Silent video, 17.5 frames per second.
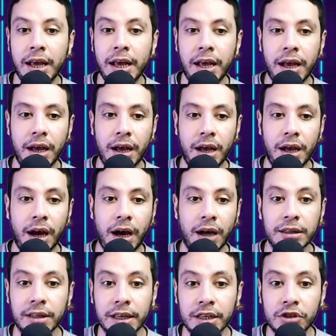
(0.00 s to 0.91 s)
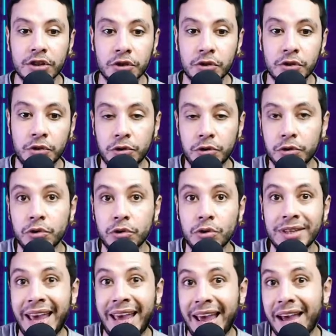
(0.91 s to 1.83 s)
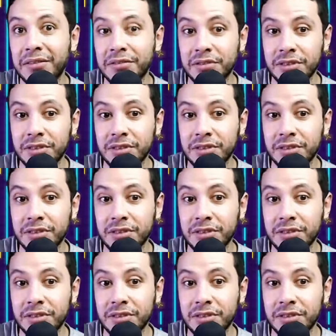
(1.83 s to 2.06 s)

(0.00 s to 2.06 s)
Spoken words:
unless you don't have